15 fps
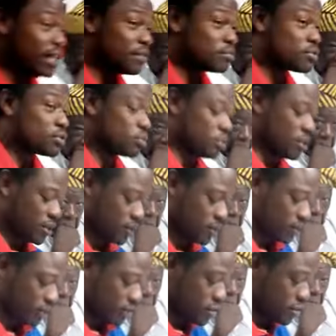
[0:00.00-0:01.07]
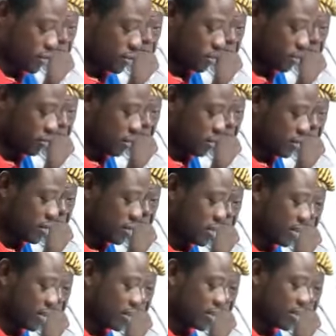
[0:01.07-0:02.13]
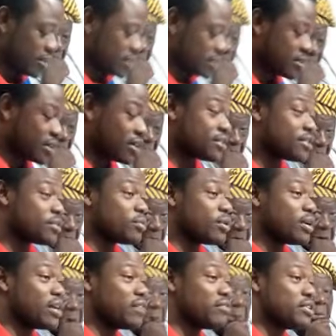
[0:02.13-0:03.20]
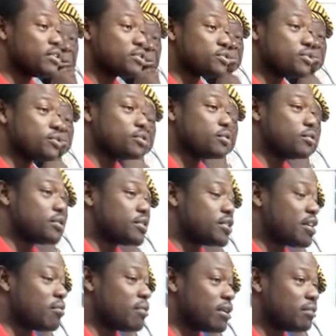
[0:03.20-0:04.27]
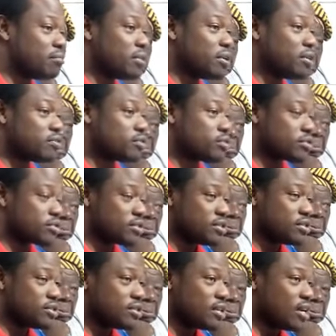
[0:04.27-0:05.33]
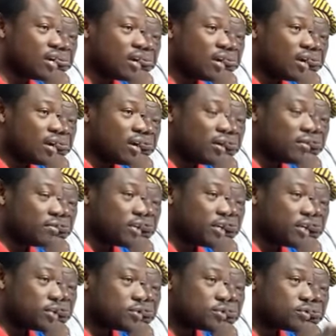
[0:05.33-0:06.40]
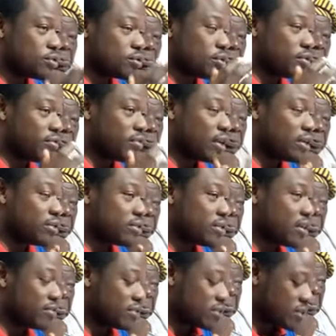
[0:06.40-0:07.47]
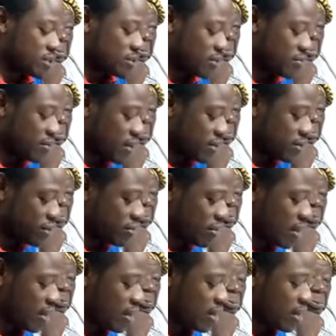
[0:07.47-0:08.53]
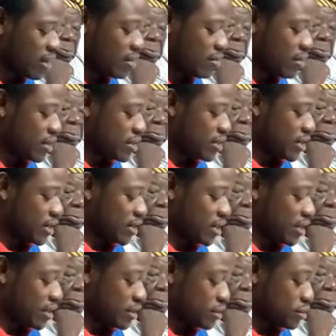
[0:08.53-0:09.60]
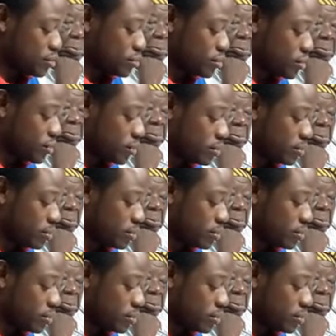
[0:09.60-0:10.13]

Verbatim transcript: I am Tobi uh, Joseph. Uh, just like Dele said, we have in the studio the Chairman and Board of Trustees of the Institute of Health Services of Nigeria, right here in the studio.